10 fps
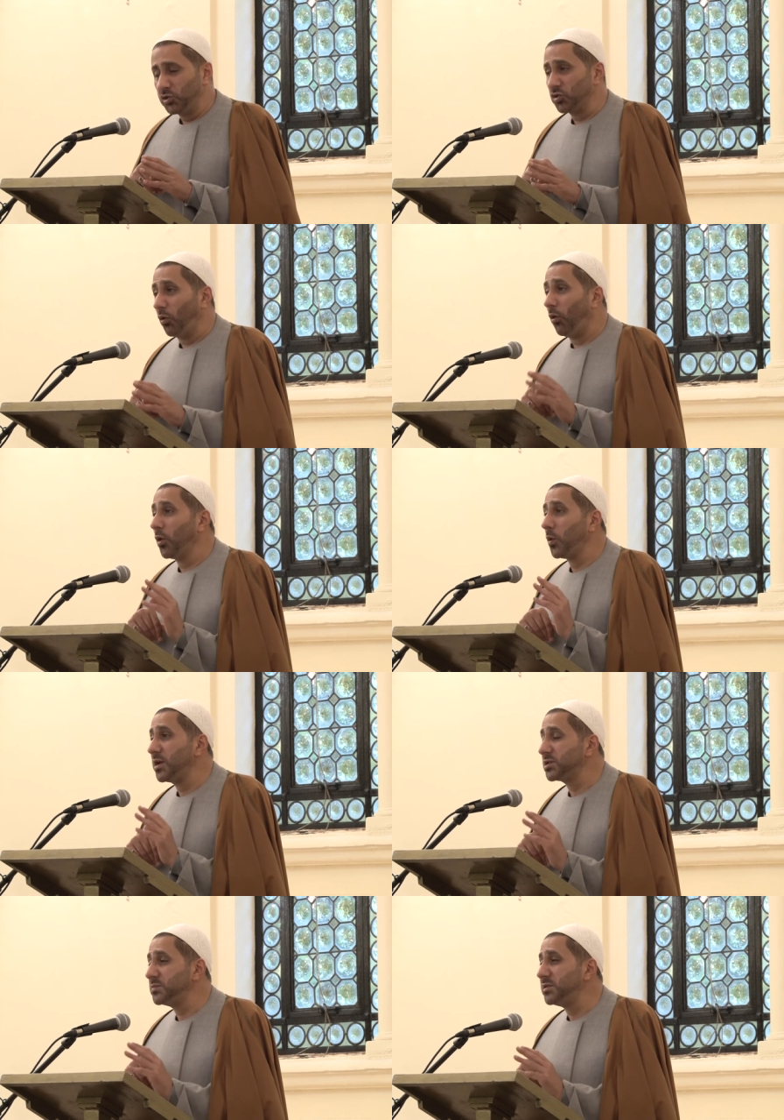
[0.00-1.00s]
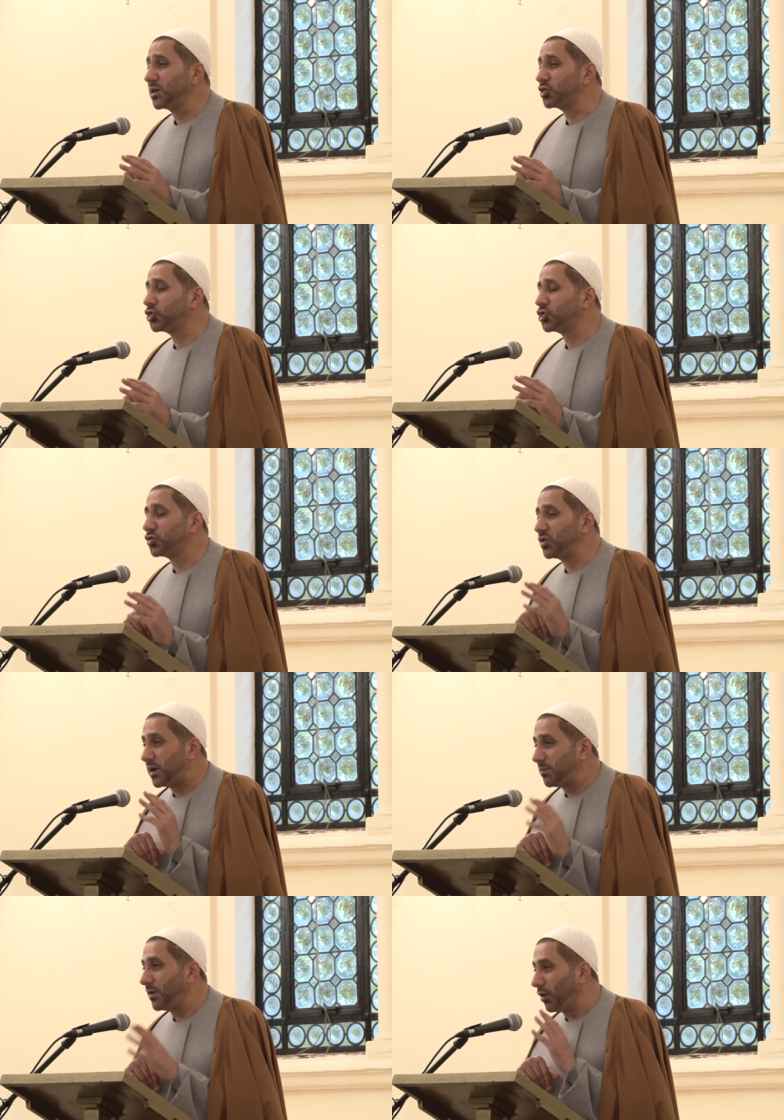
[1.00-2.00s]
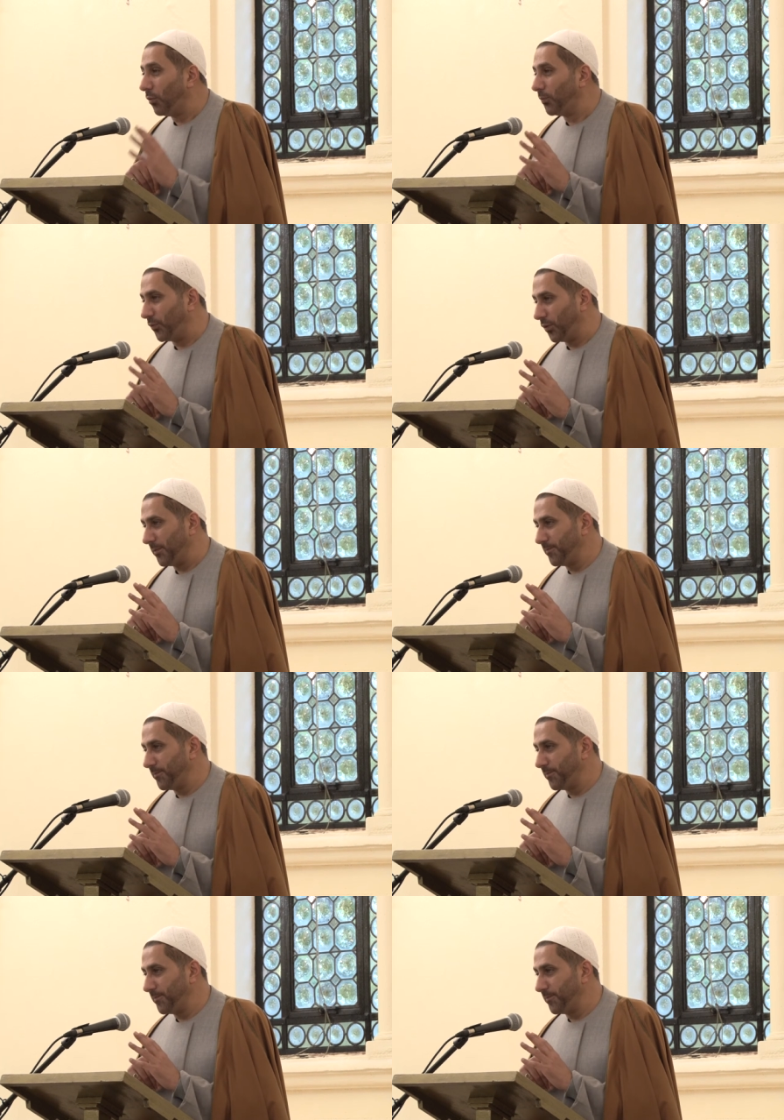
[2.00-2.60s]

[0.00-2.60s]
we should always be extremely hopeful.